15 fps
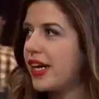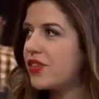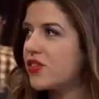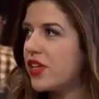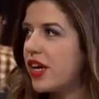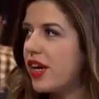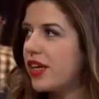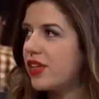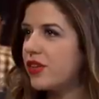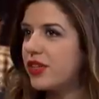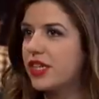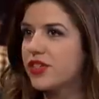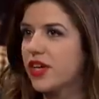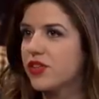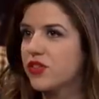guess,
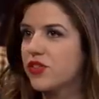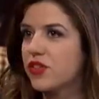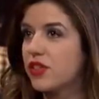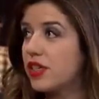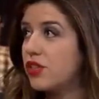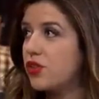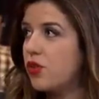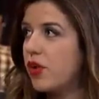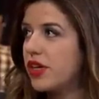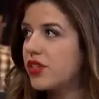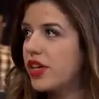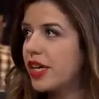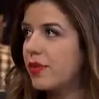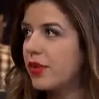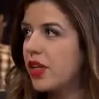that tells us that they do want
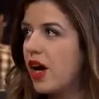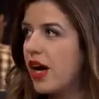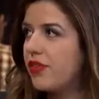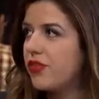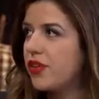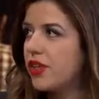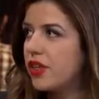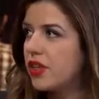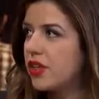to take him alive.